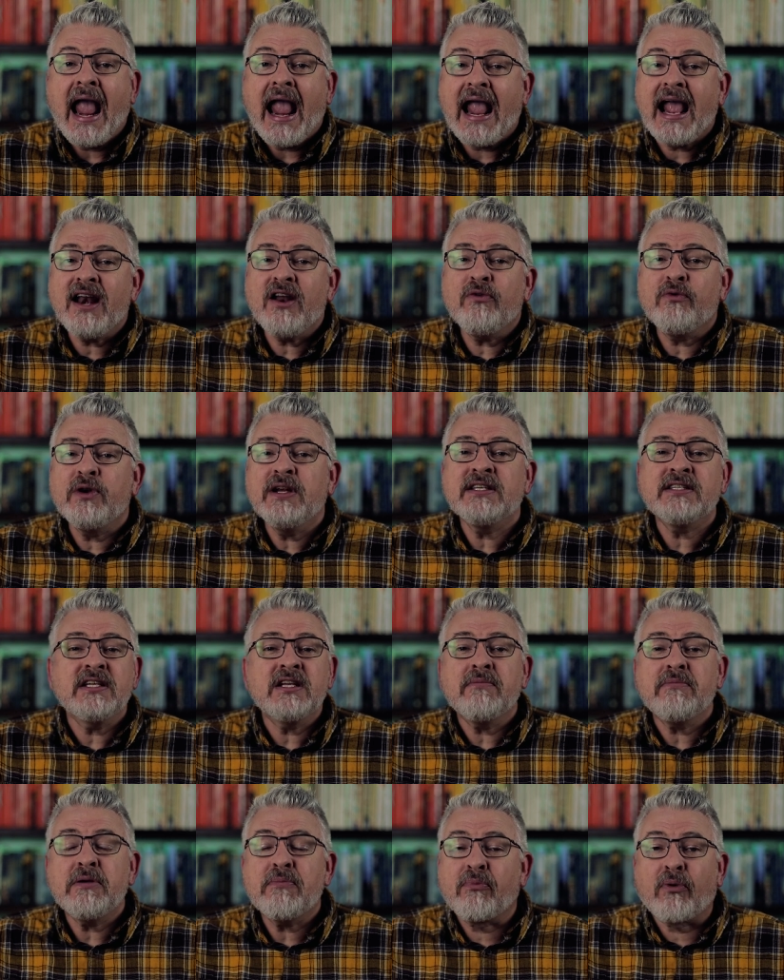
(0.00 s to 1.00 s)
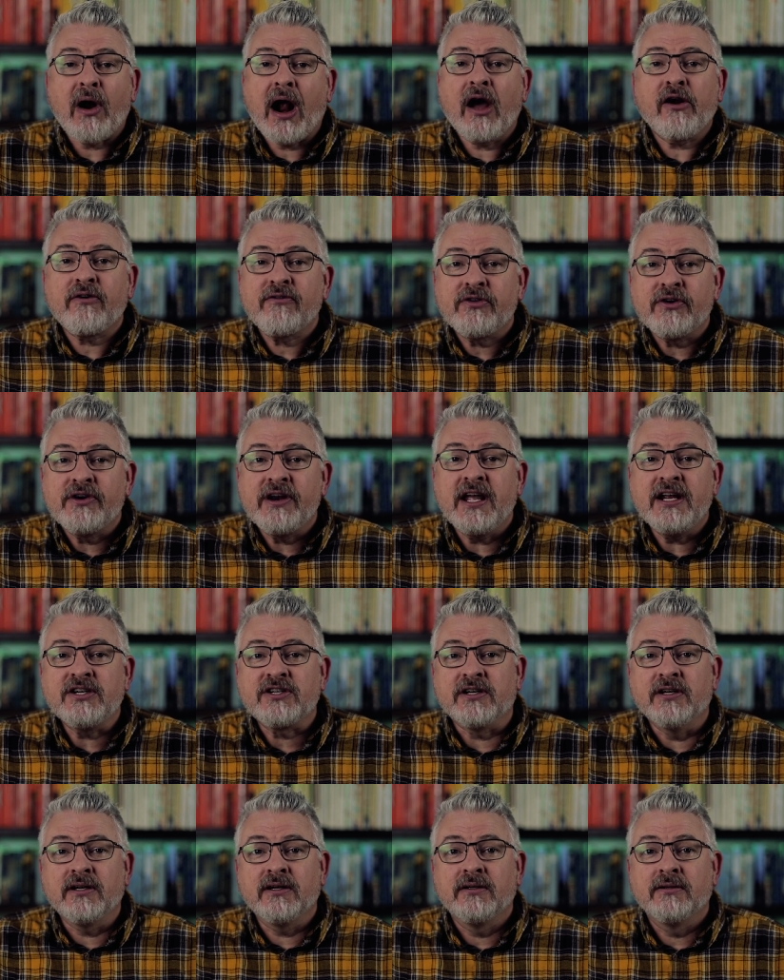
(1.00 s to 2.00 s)
and a reason to be proud of their
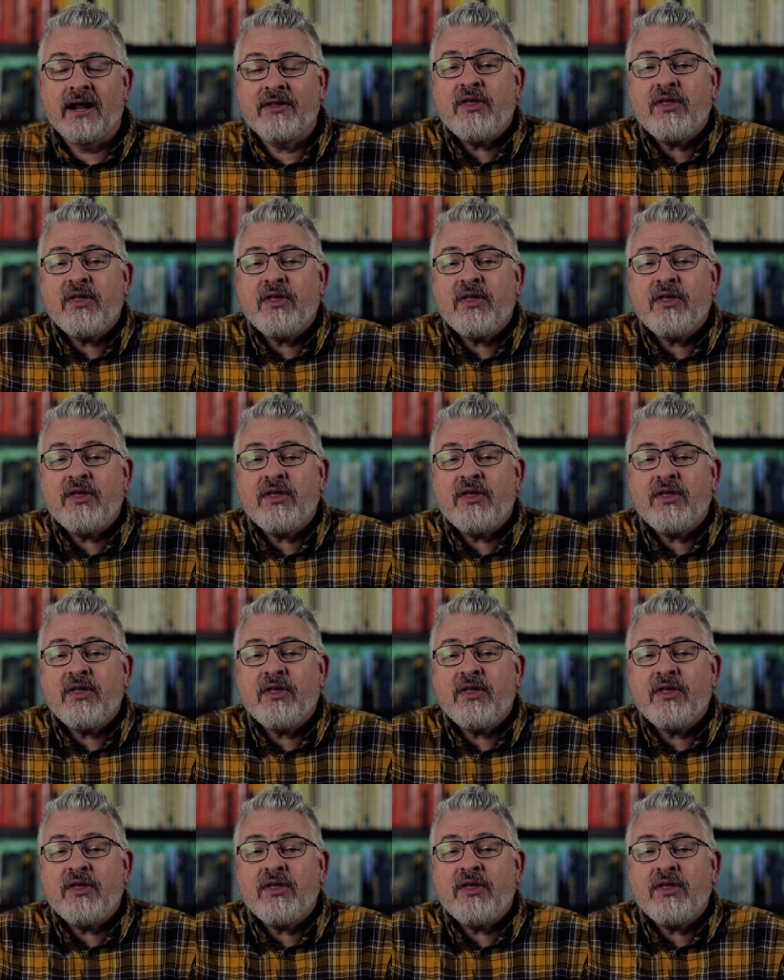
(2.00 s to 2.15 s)
nation.